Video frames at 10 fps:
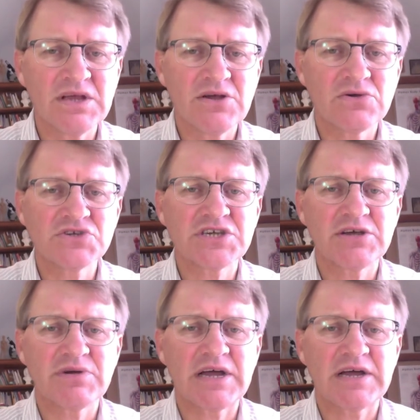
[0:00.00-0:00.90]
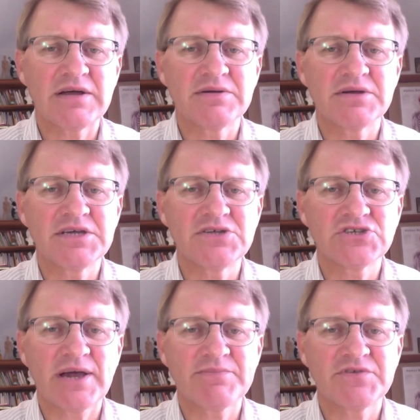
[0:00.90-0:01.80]
also, in
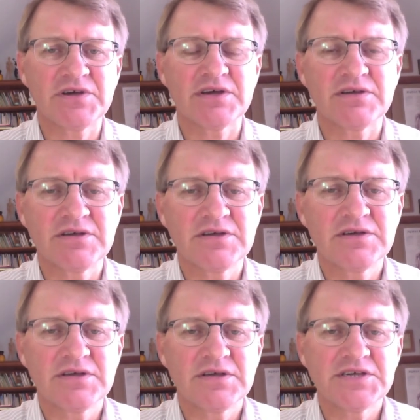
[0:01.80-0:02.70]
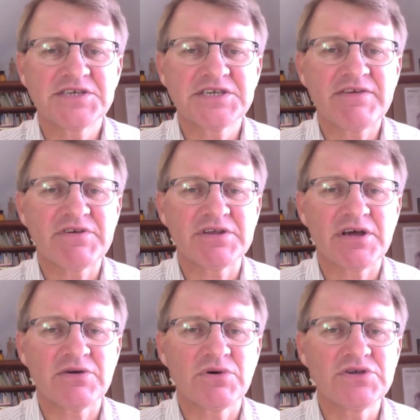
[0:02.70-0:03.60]
chapter 7,
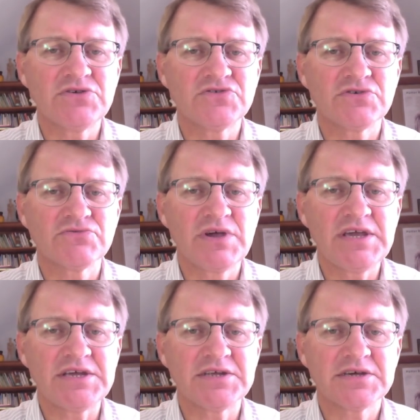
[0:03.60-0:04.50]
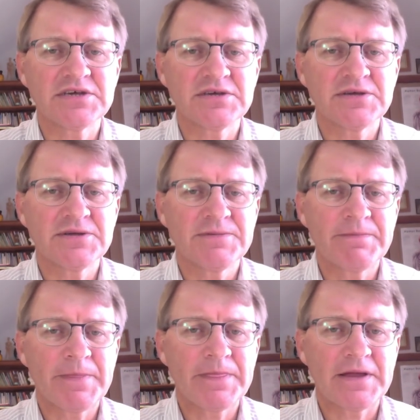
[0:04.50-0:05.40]
I want you to read,
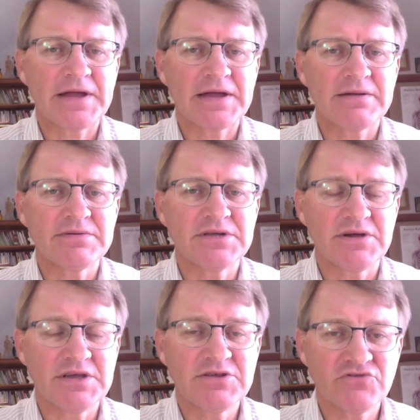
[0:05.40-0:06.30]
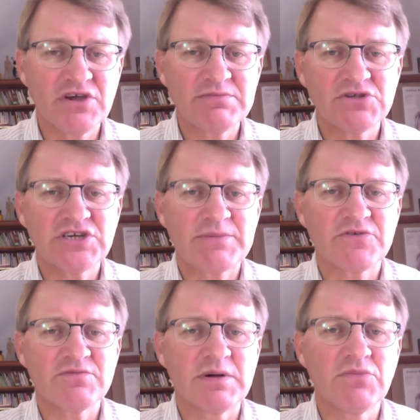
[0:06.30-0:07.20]
in the treatment
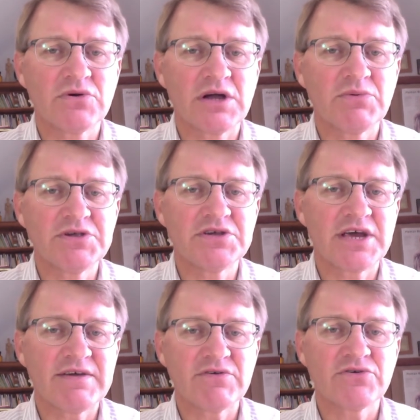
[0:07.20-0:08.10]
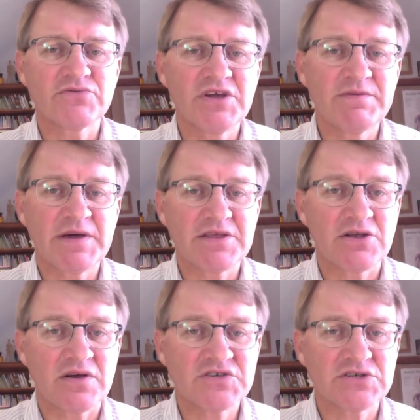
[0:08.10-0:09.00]
chapter of my book, I want you to have a good read about the
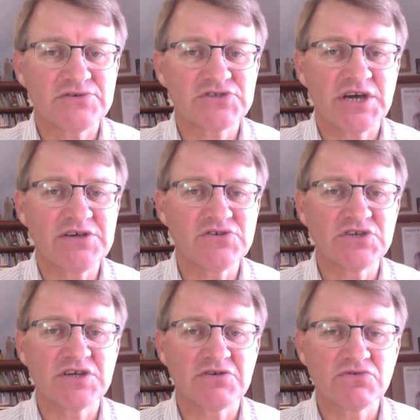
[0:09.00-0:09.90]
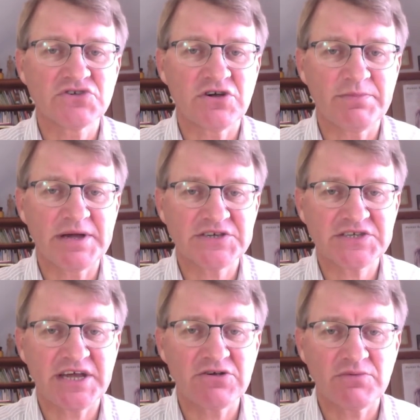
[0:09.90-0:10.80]
lifestyle changes and also about
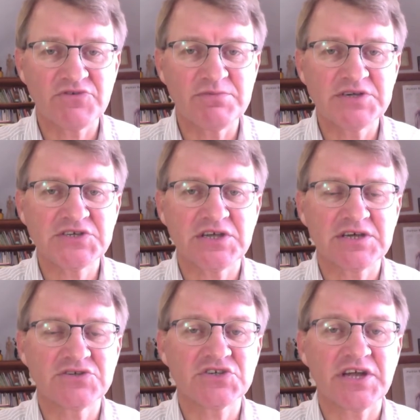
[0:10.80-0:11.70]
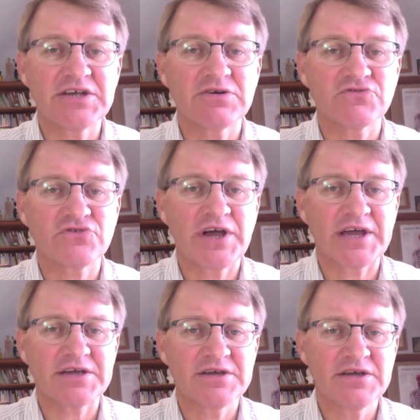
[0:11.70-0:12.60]
staying optimistic and staying on
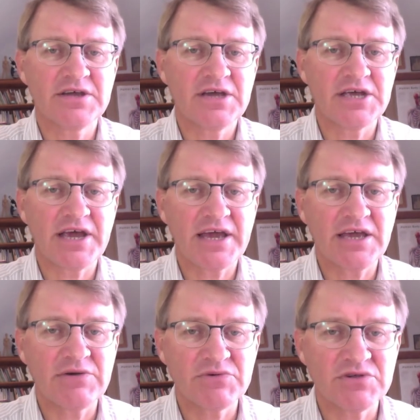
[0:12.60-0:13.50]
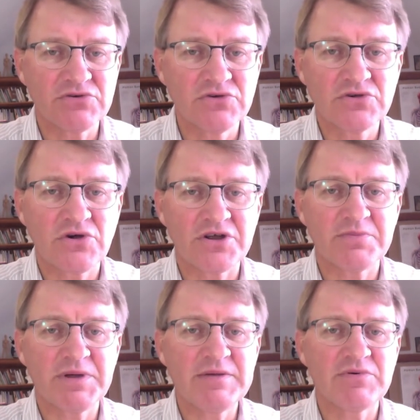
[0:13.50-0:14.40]
track and hanging with the good kind
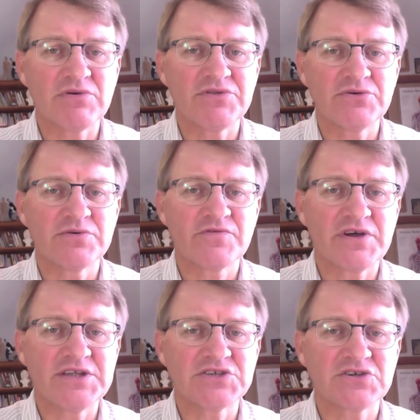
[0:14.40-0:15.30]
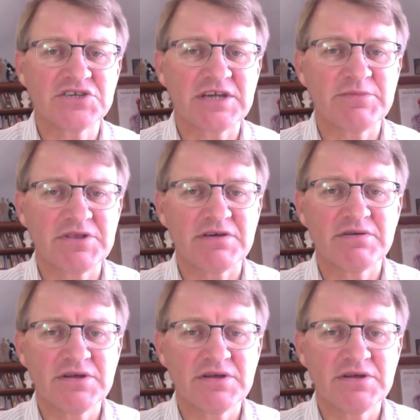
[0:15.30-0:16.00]
of people, the good friends, because some of the